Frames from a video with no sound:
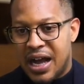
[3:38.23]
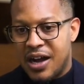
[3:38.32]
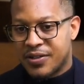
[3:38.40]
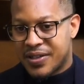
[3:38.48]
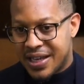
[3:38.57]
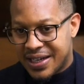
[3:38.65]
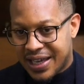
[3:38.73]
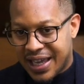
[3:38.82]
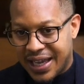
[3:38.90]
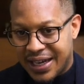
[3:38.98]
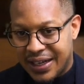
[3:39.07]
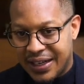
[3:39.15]
I'll say it
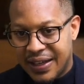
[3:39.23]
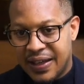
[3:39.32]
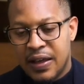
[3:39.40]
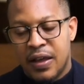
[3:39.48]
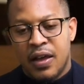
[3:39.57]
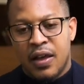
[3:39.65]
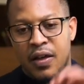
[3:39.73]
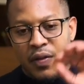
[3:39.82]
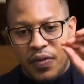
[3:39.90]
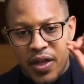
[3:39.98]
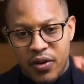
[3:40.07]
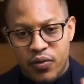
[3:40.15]
again.
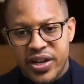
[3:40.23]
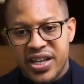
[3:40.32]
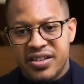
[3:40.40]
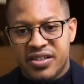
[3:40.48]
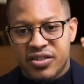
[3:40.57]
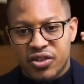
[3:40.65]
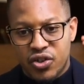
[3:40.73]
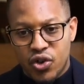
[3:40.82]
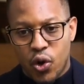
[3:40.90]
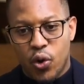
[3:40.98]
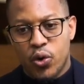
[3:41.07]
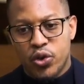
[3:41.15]
There is
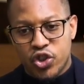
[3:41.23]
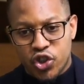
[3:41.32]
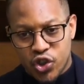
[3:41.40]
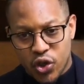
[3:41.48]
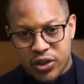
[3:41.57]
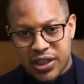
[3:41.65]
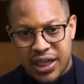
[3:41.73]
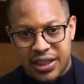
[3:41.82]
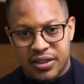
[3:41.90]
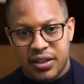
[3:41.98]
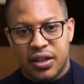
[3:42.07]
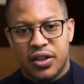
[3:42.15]
no
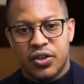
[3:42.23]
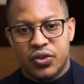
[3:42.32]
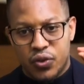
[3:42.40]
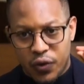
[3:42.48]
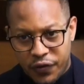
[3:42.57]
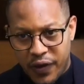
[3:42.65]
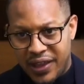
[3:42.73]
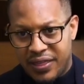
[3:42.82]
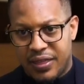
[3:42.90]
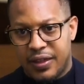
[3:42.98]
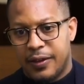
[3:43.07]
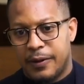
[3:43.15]
shortcut to
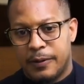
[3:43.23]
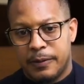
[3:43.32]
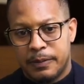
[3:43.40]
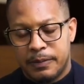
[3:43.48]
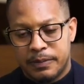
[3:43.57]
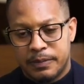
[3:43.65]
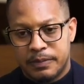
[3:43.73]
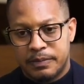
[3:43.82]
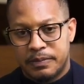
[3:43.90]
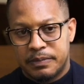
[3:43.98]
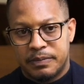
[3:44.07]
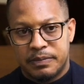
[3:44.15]
faith. Amen.
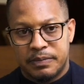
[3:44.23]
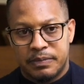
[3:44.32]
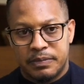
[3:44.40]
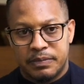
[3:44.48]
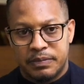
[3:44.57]
Amen.